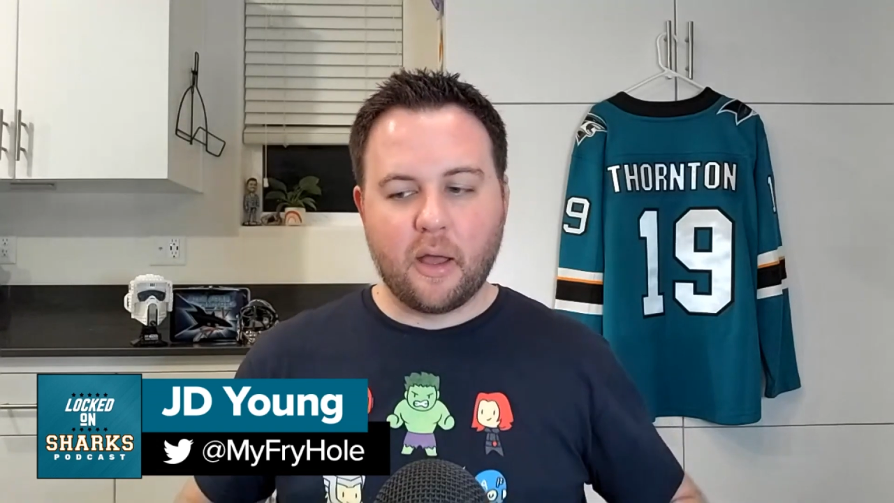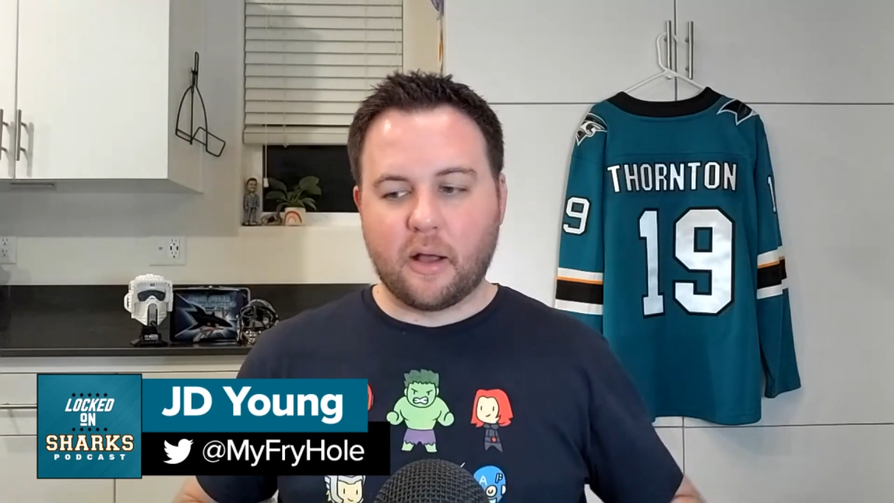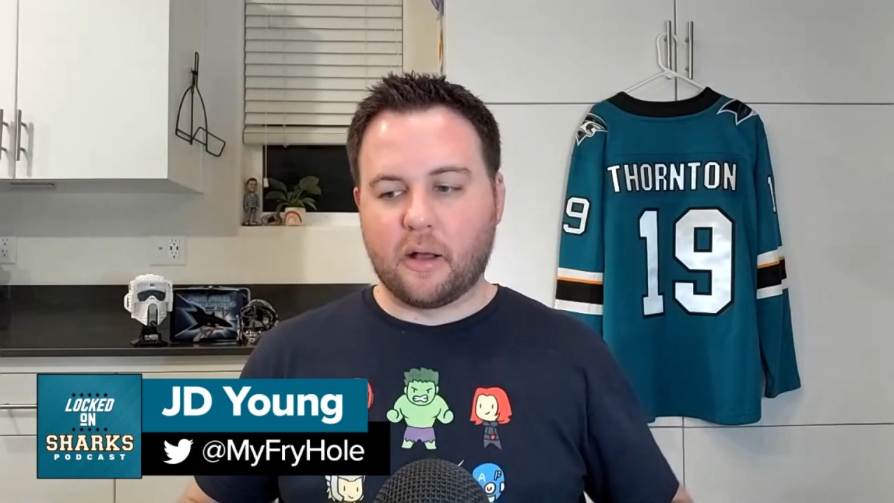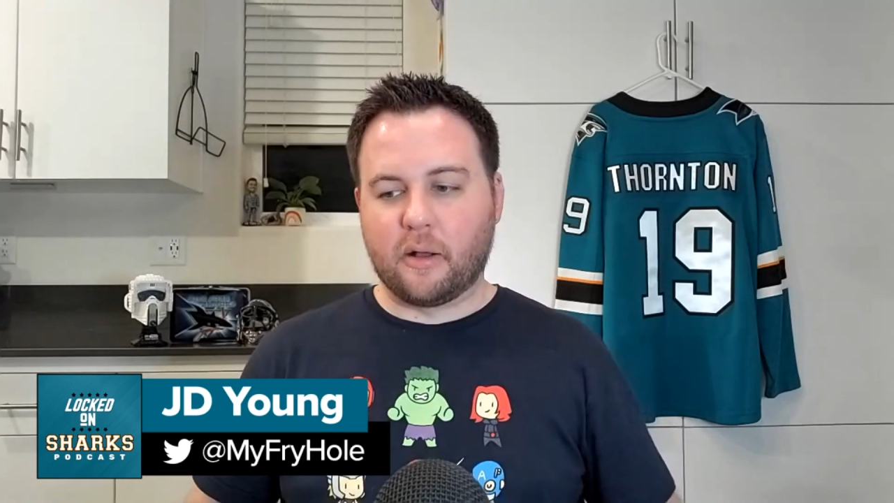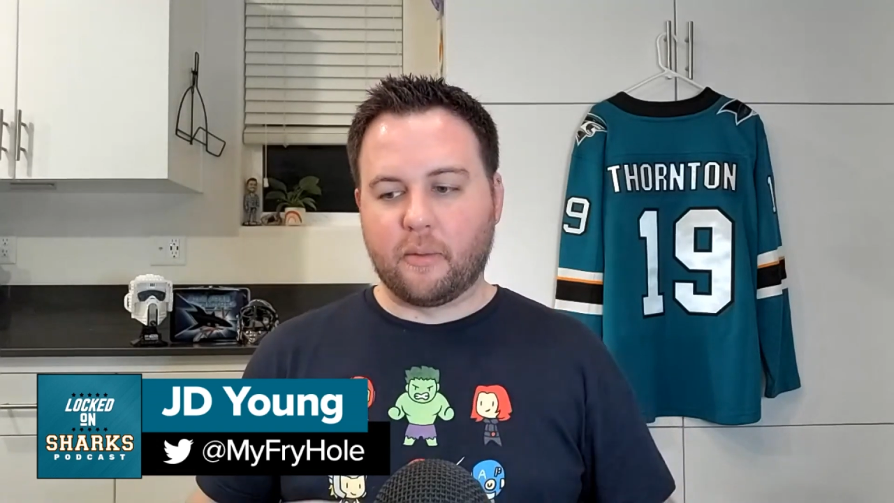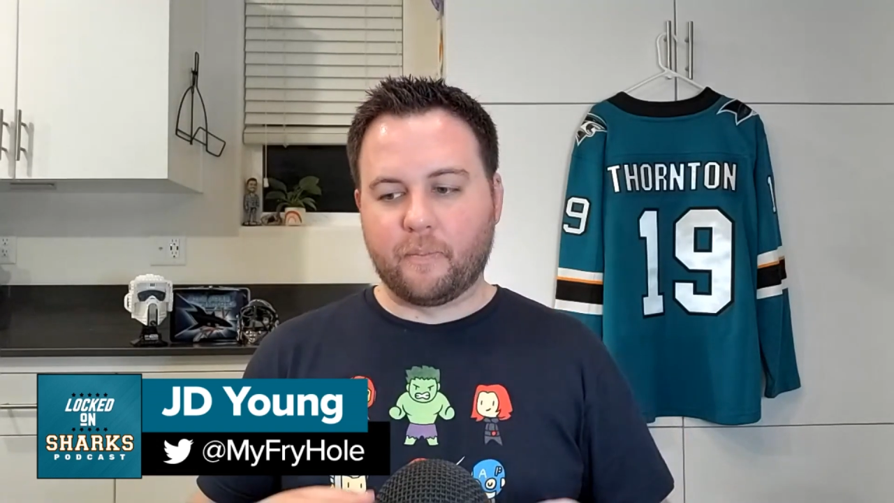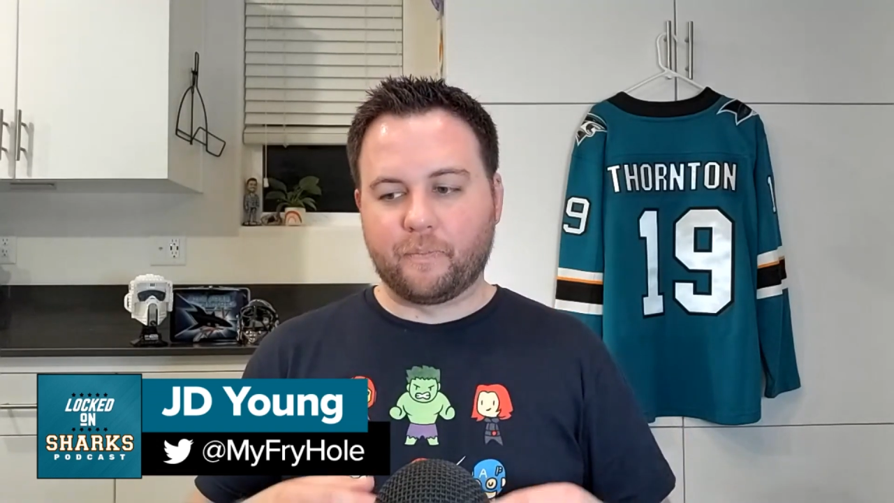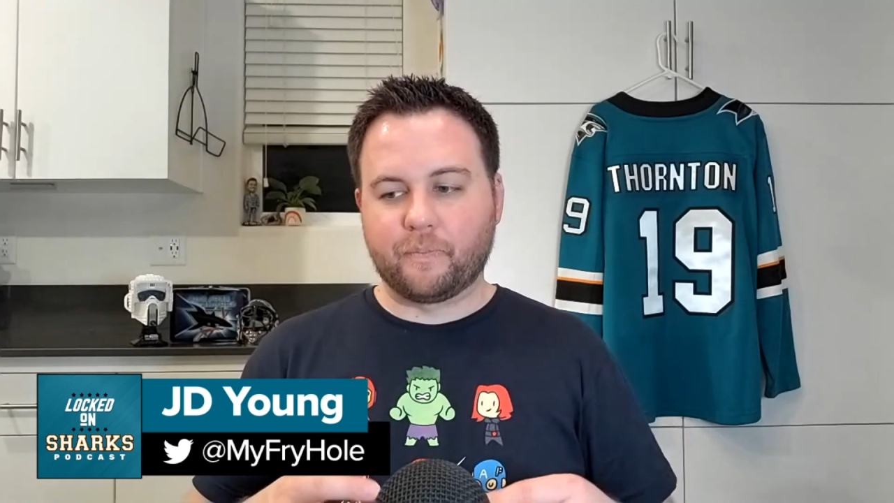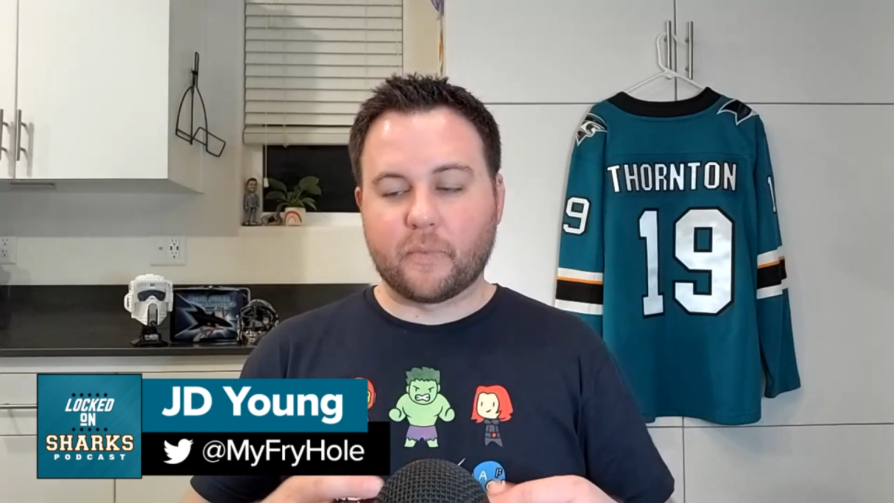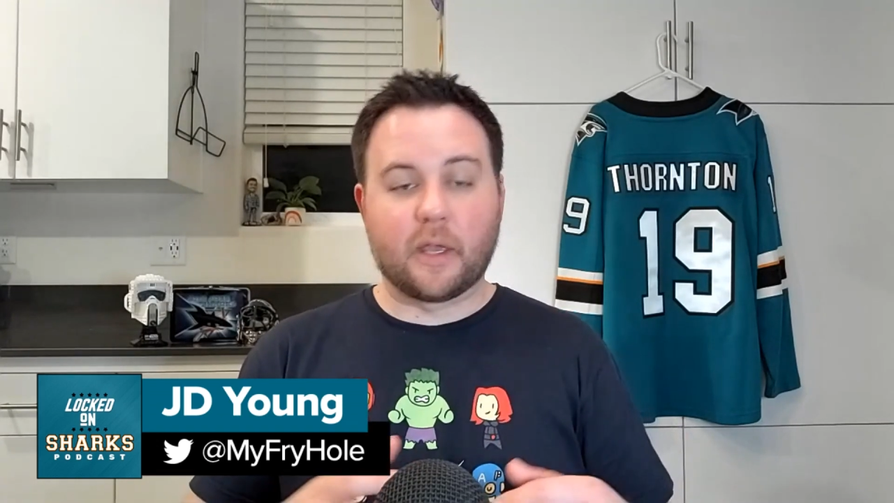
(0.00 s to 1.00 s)
I
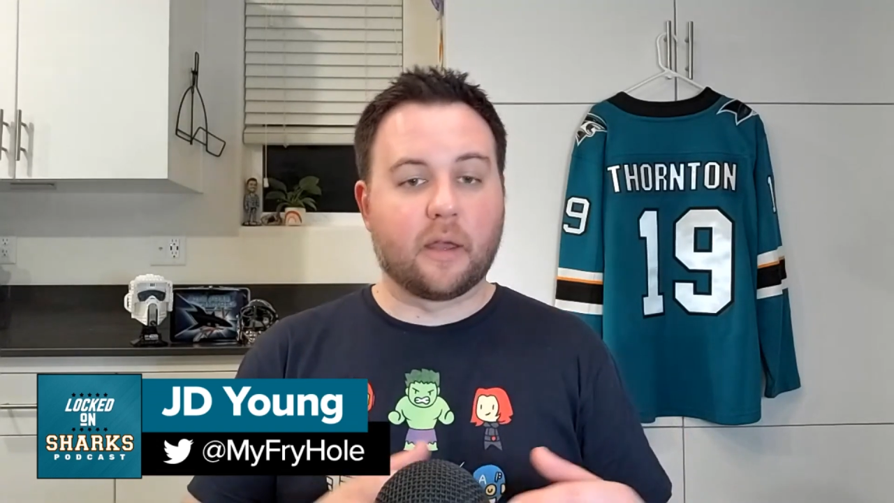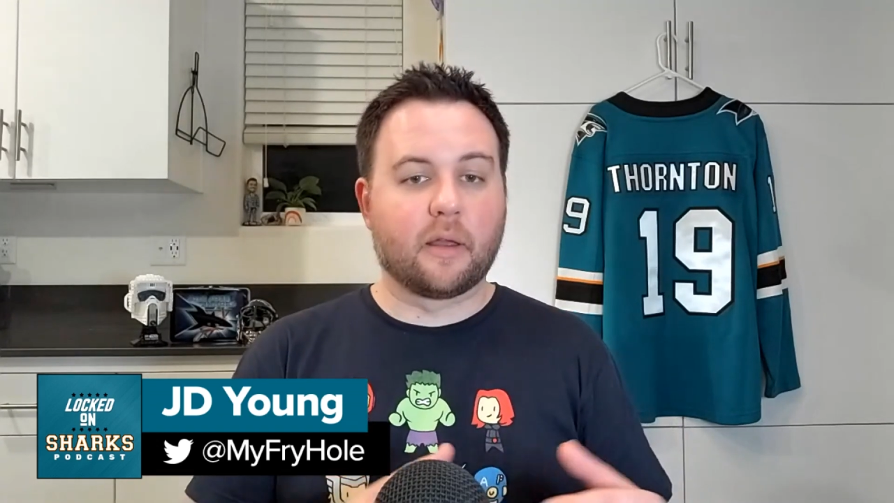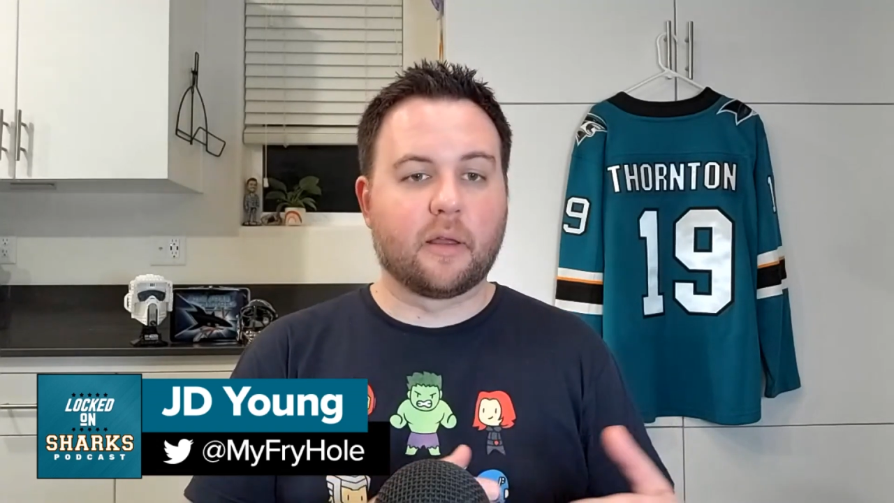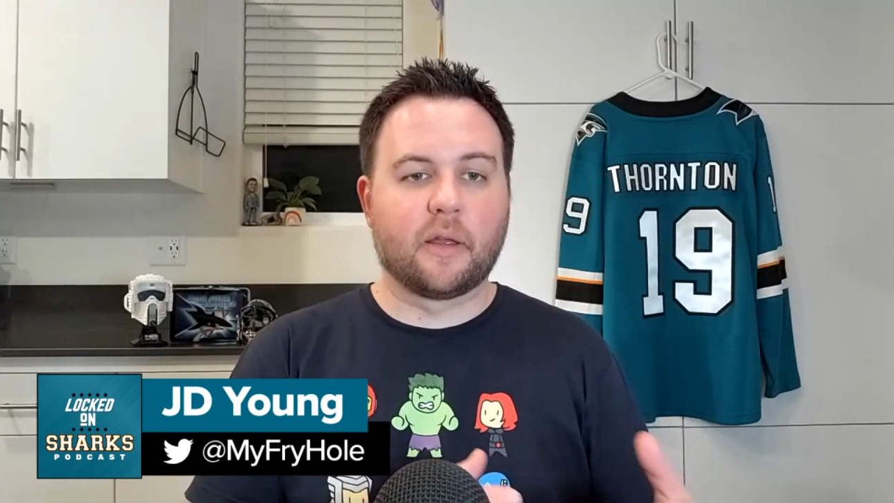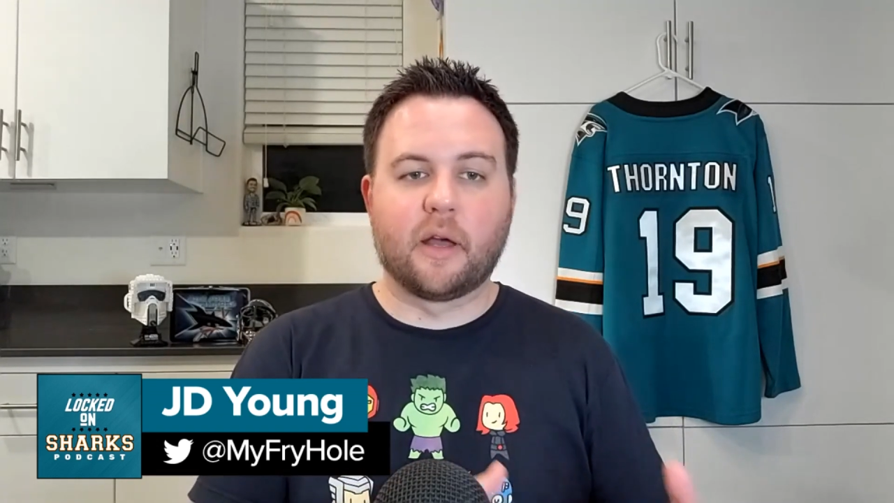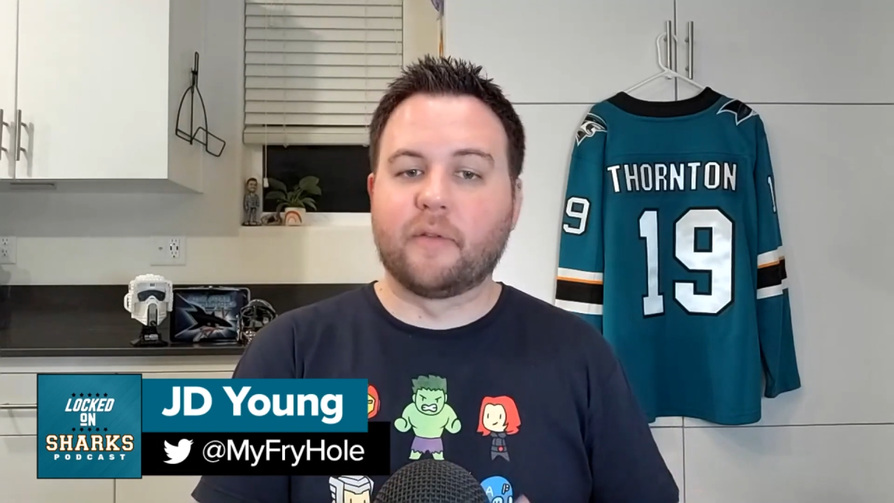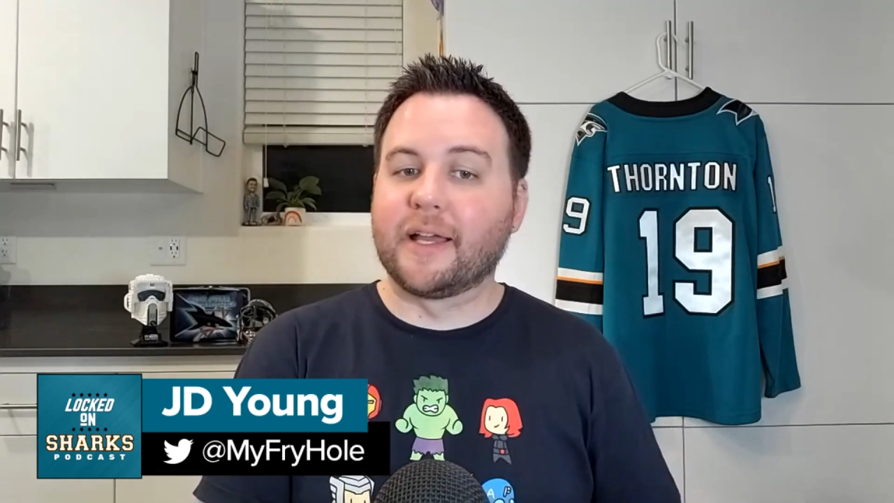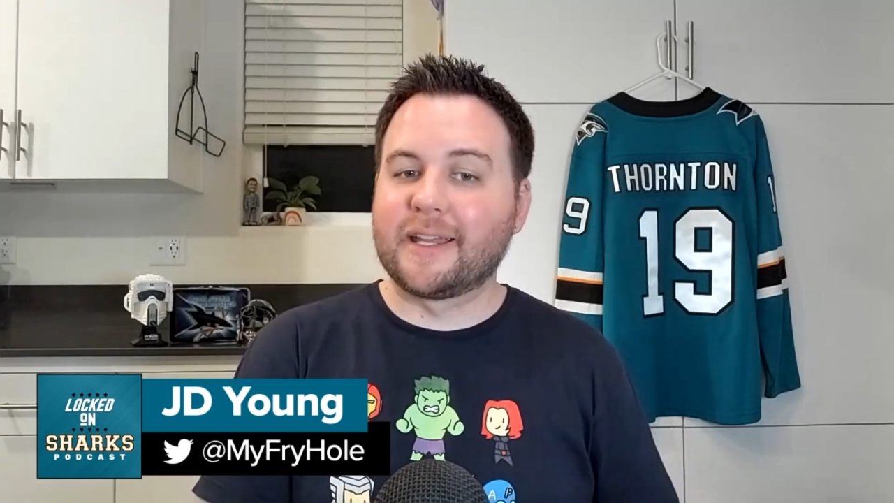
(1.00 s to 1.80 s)
like